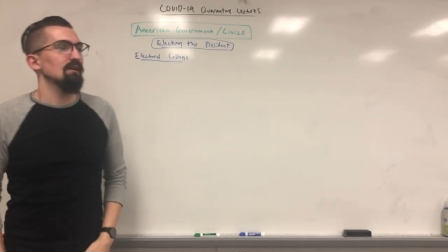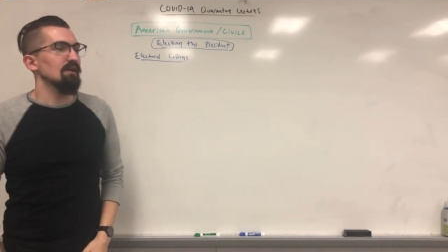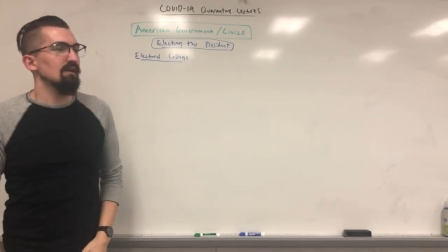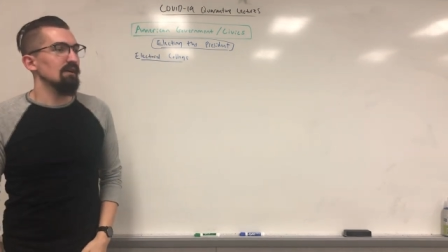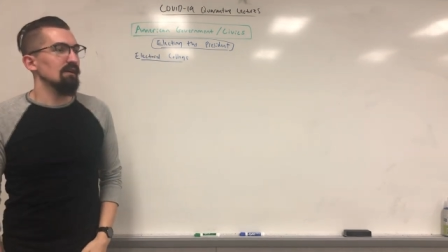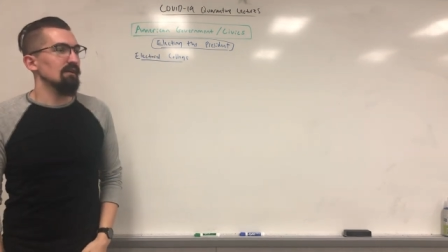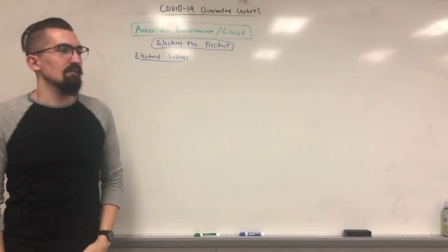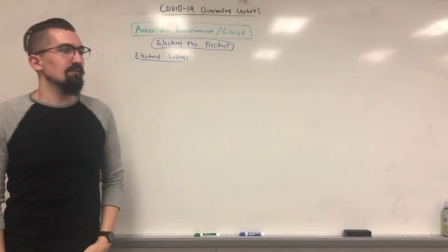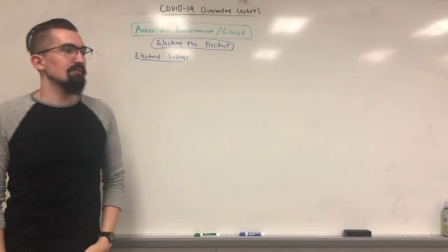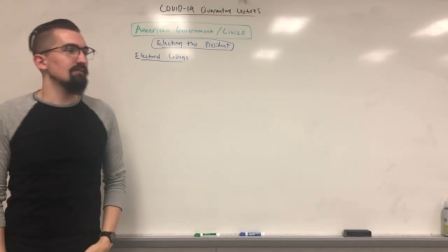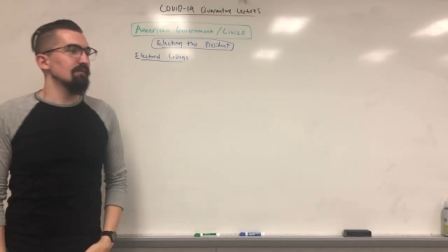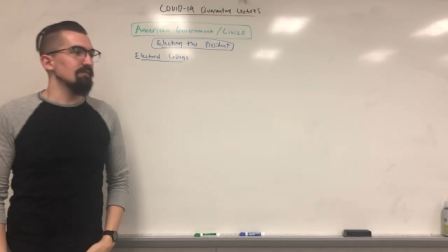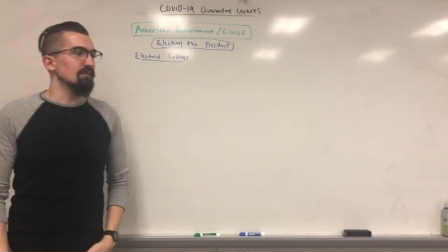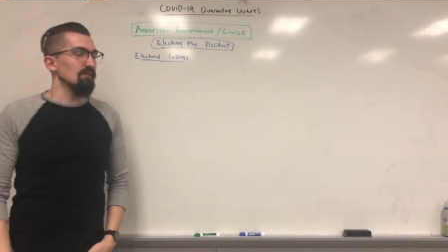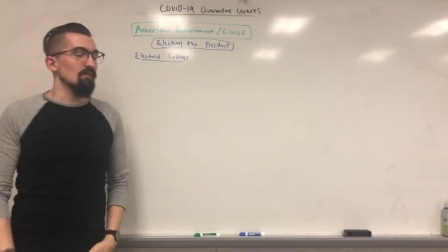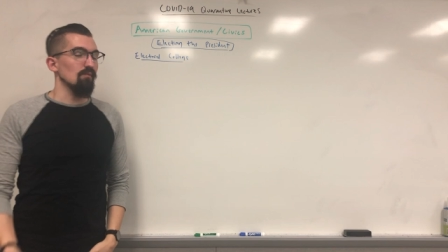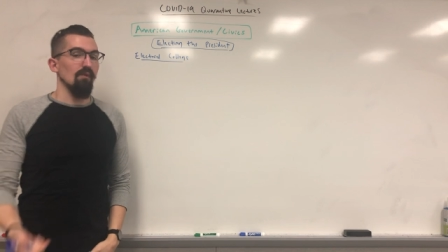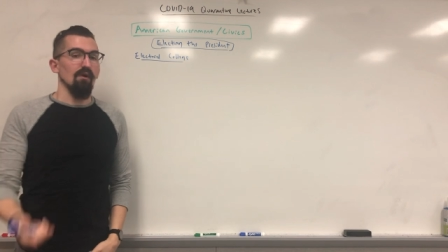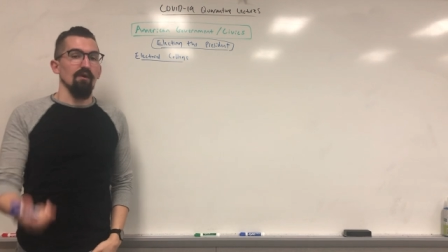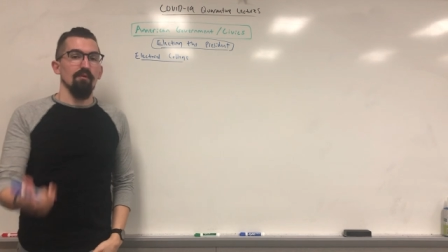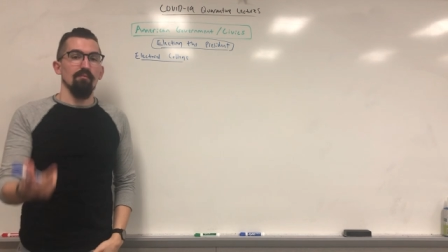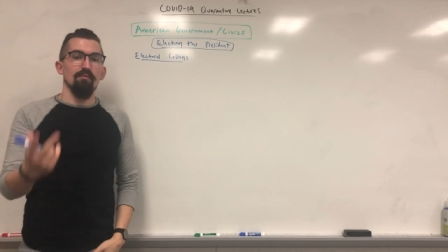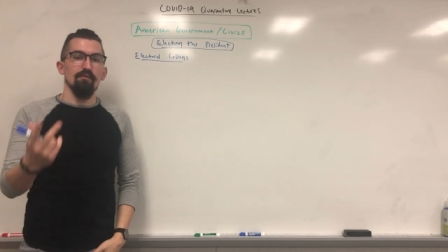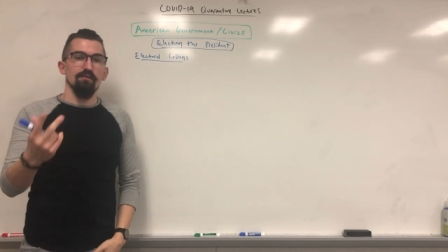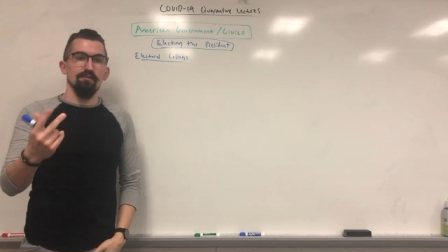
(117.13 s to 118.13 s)

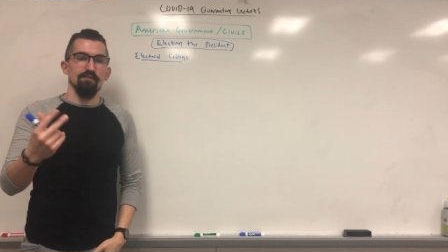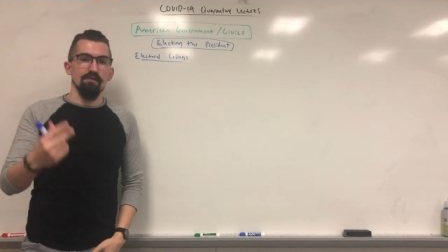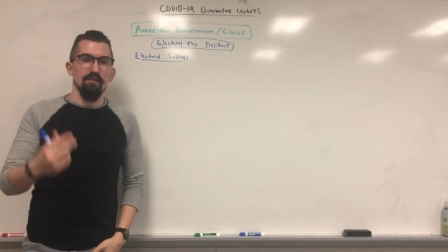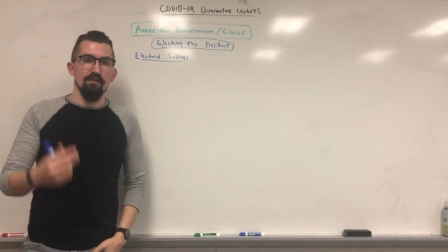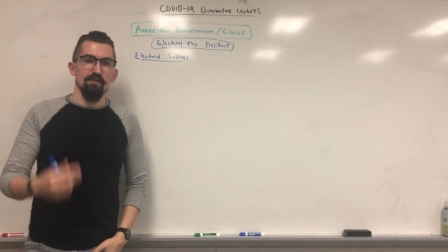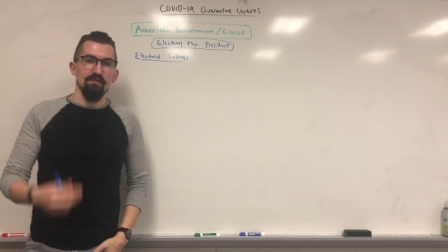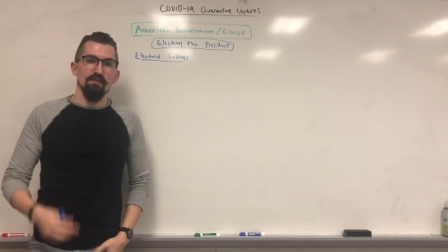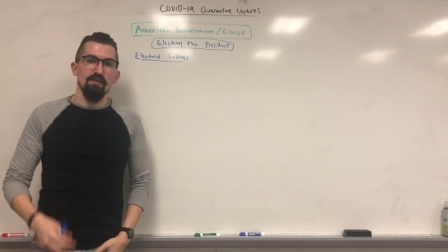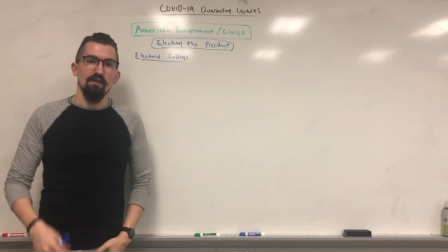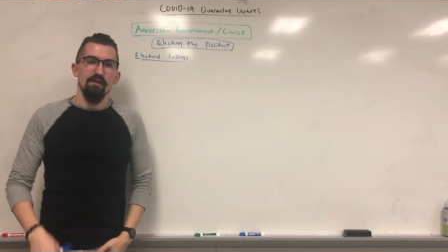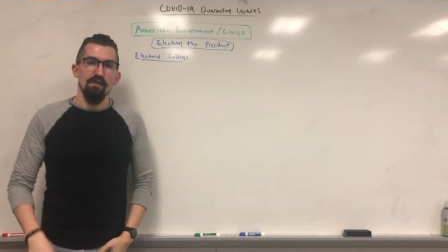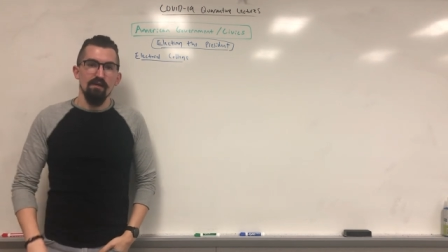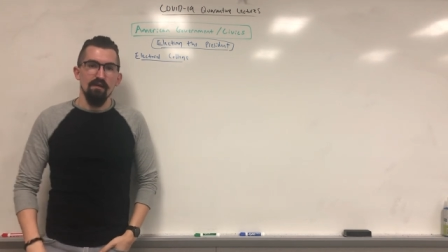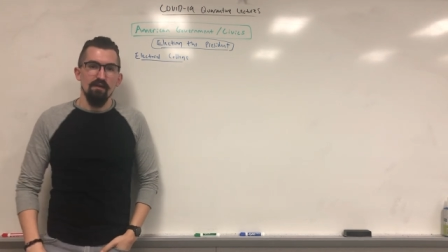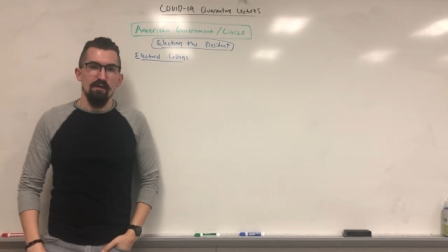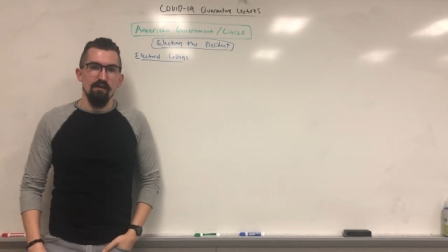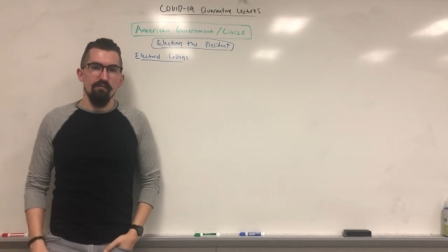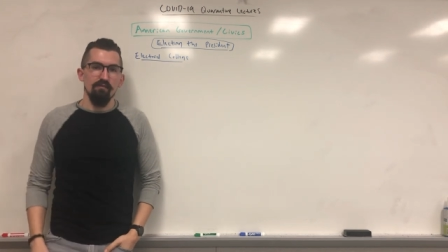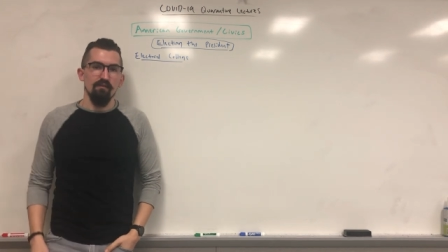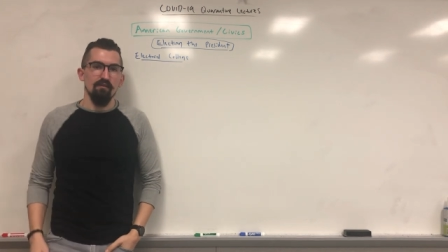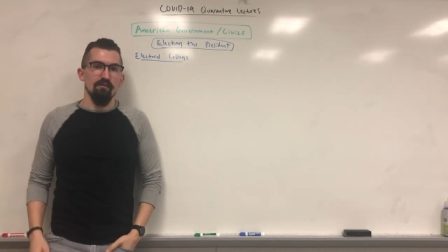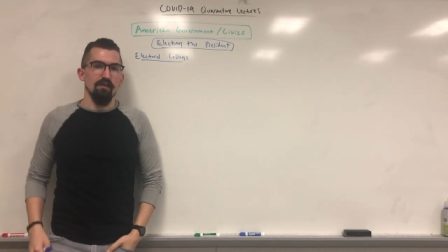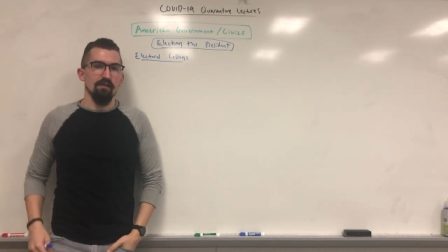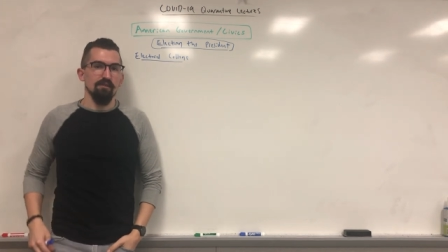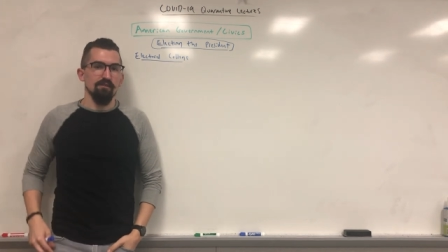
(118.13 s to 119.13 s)
51%
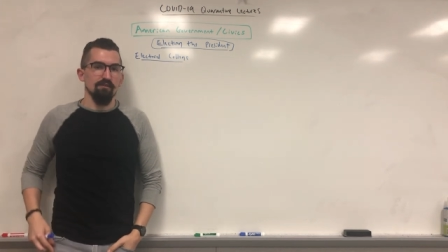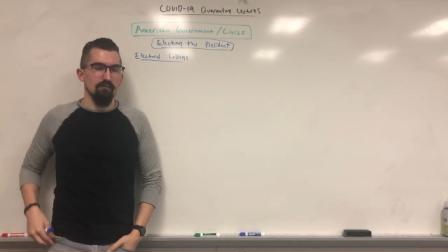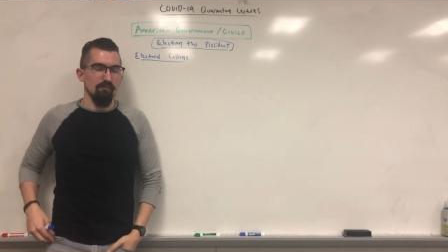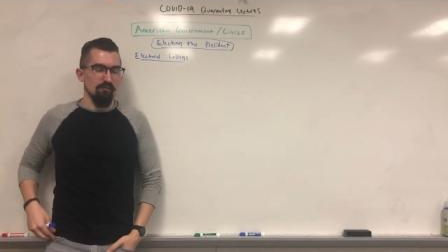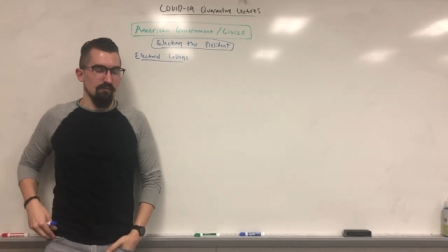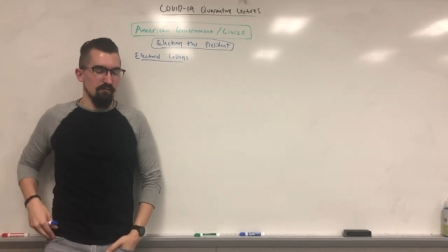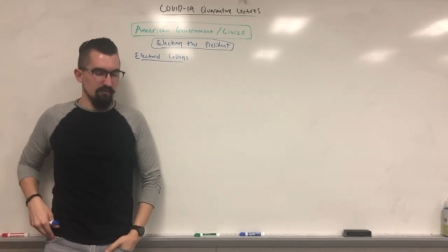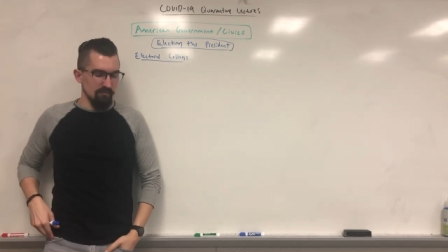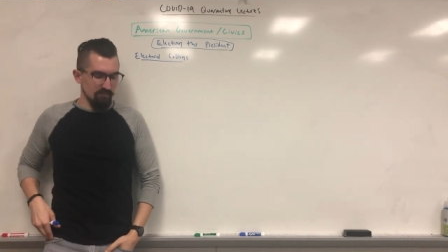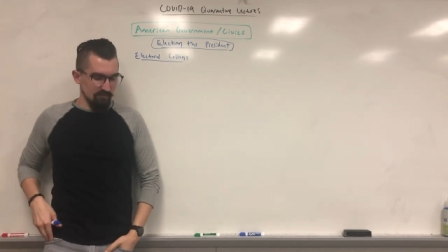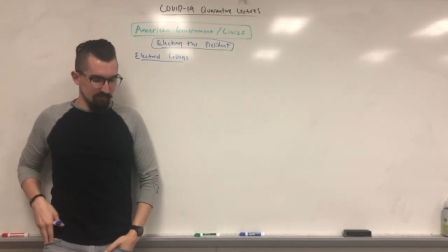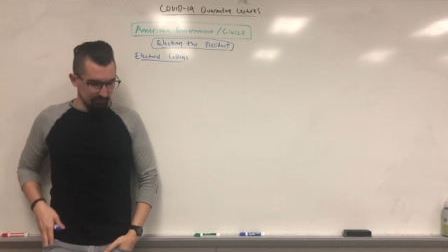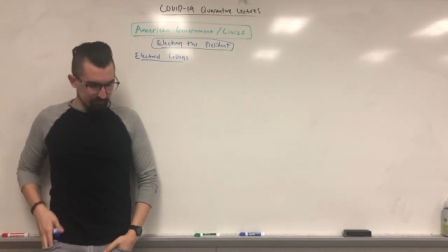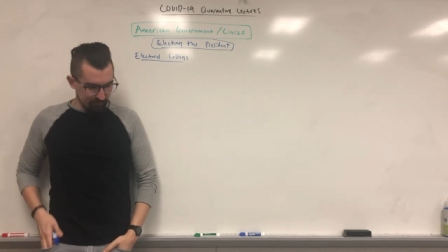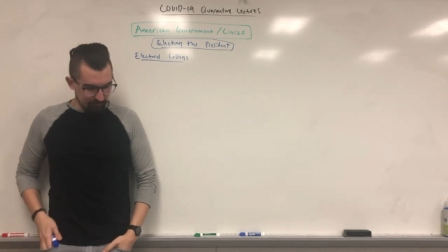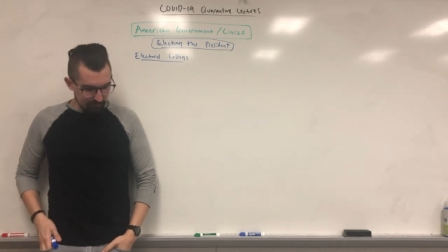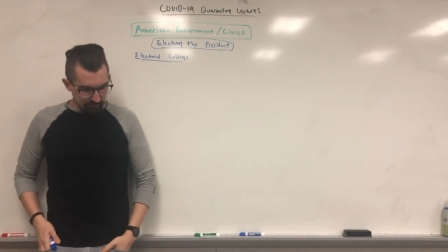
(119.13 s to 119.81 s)
of the electors